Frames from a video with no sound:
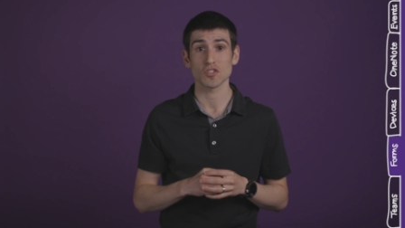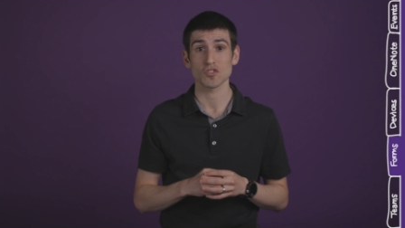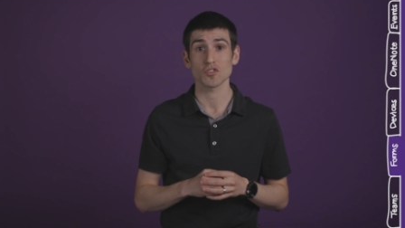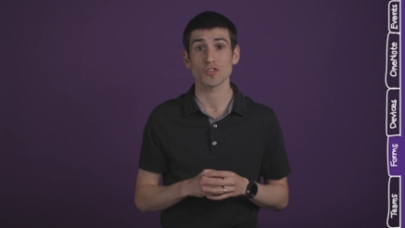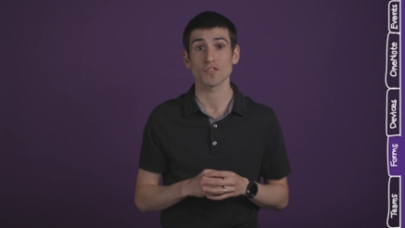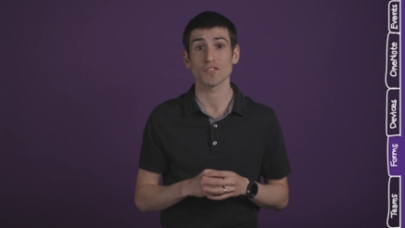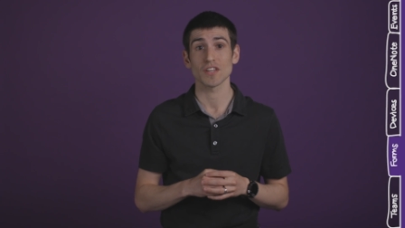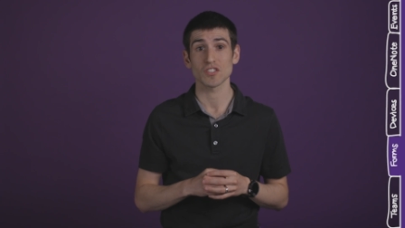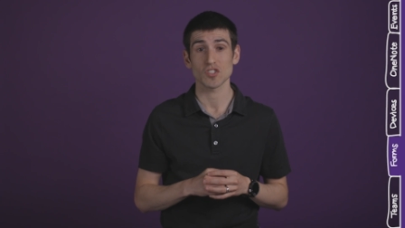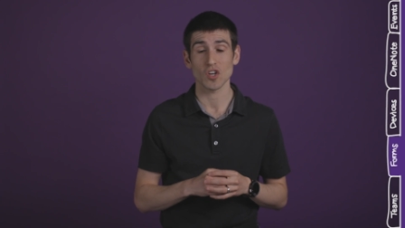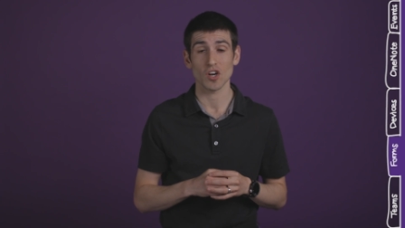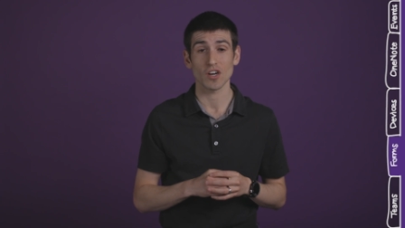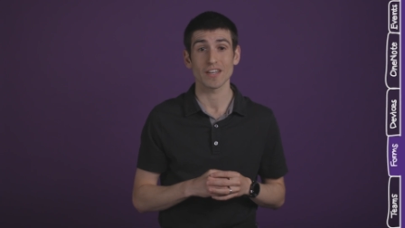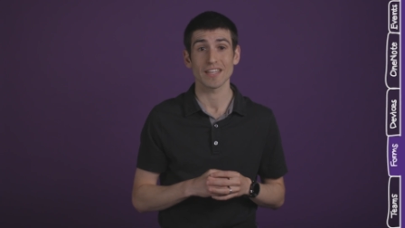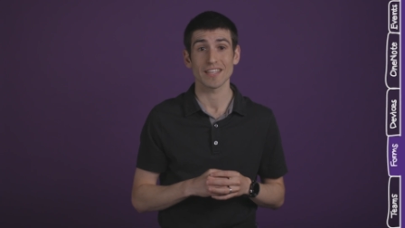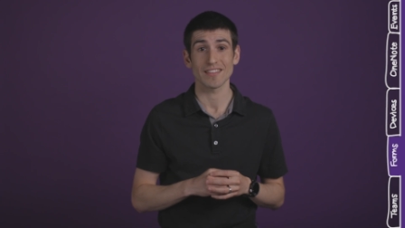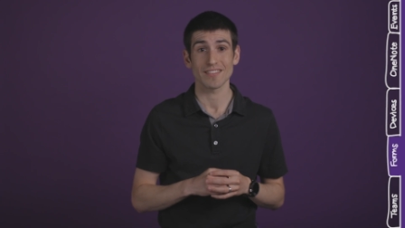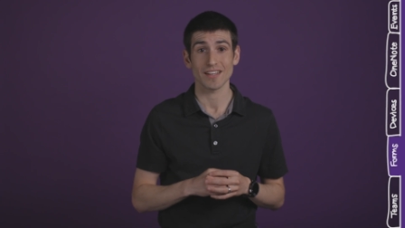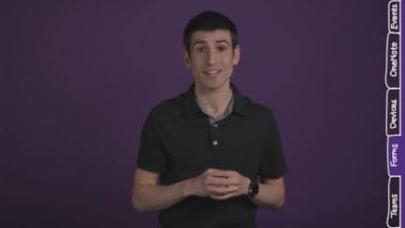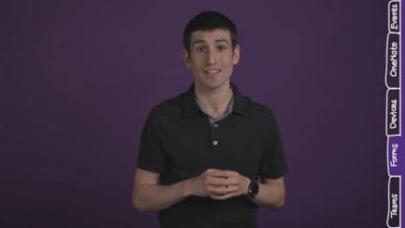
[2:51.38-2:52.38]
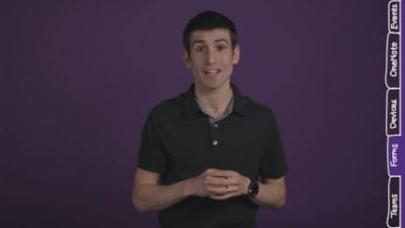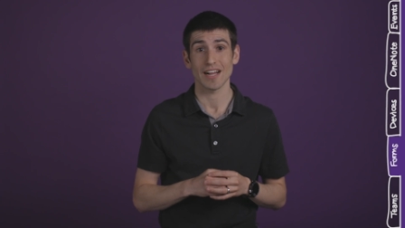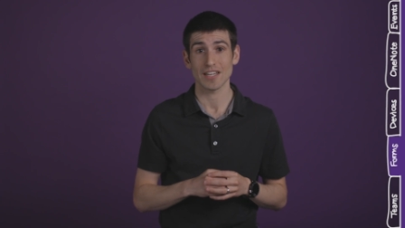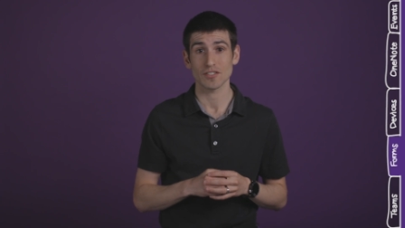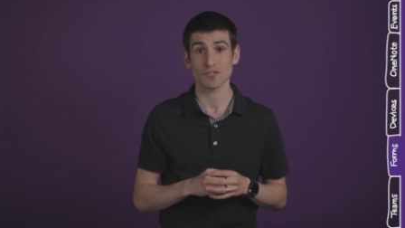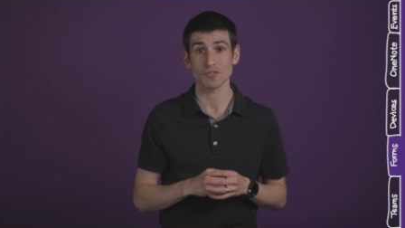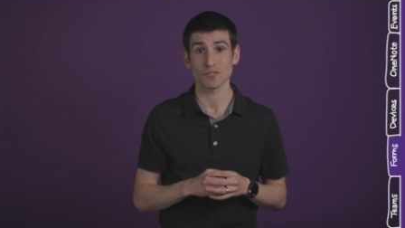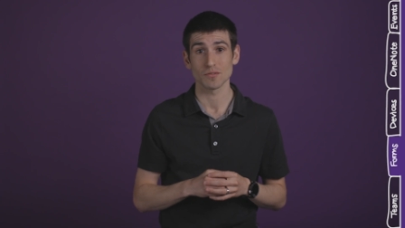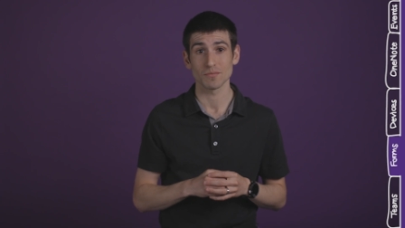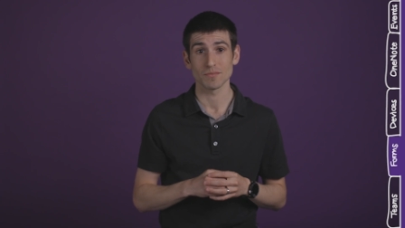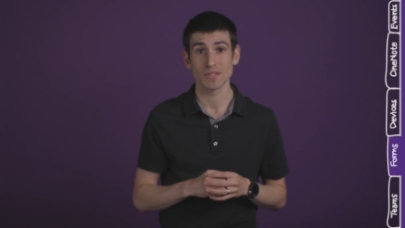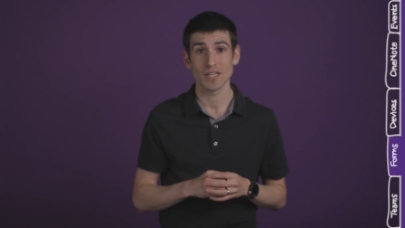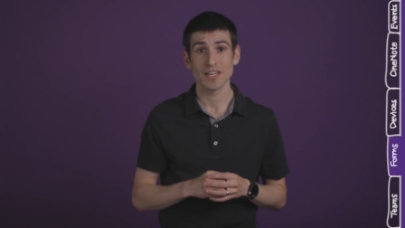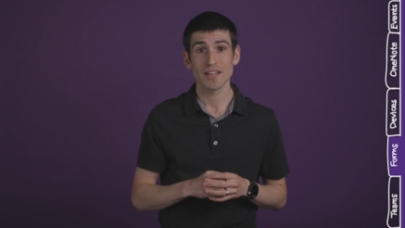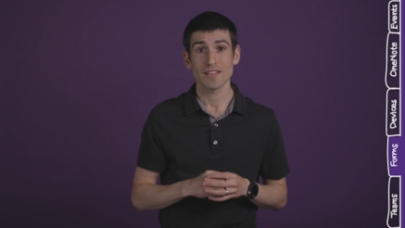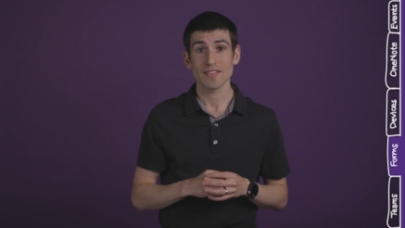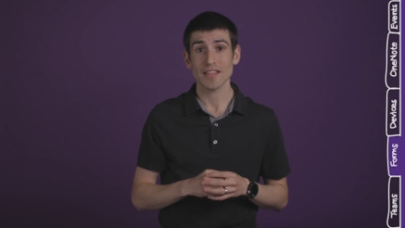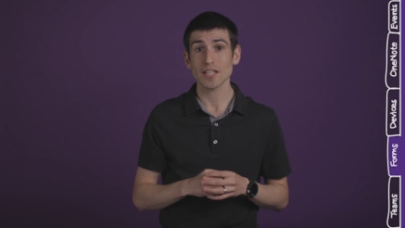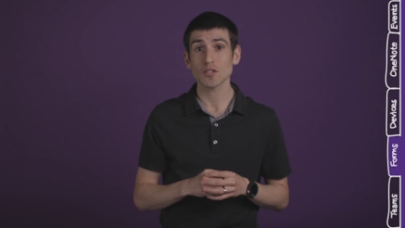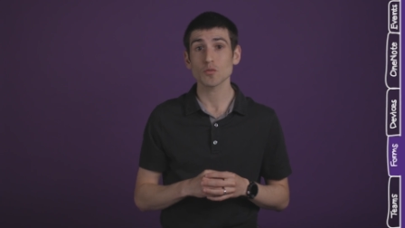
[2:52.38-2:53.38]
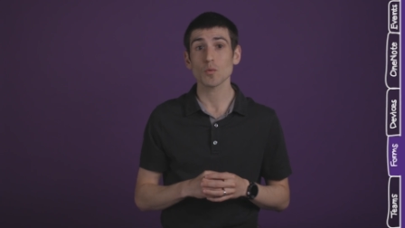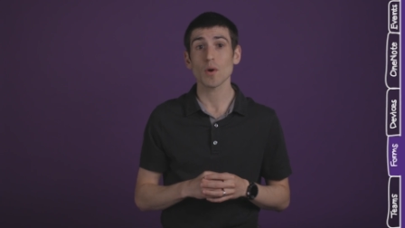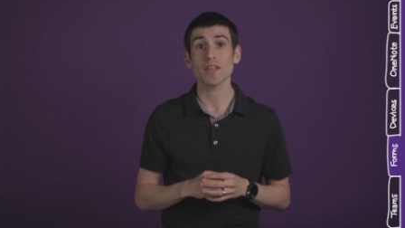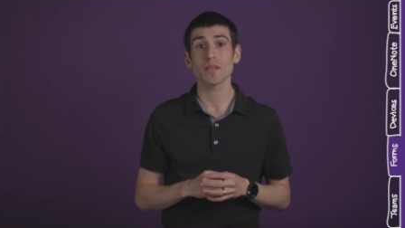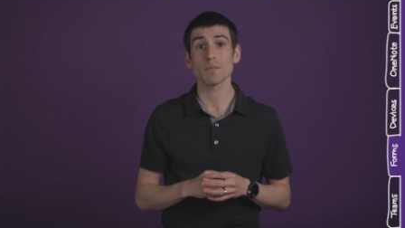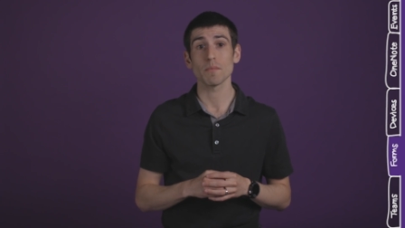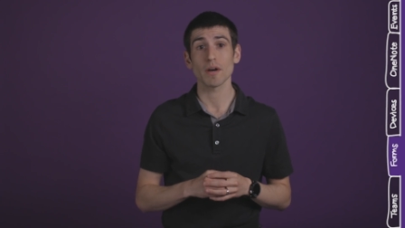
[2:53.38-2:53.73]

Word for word: and surveys are in the classroom. That's why the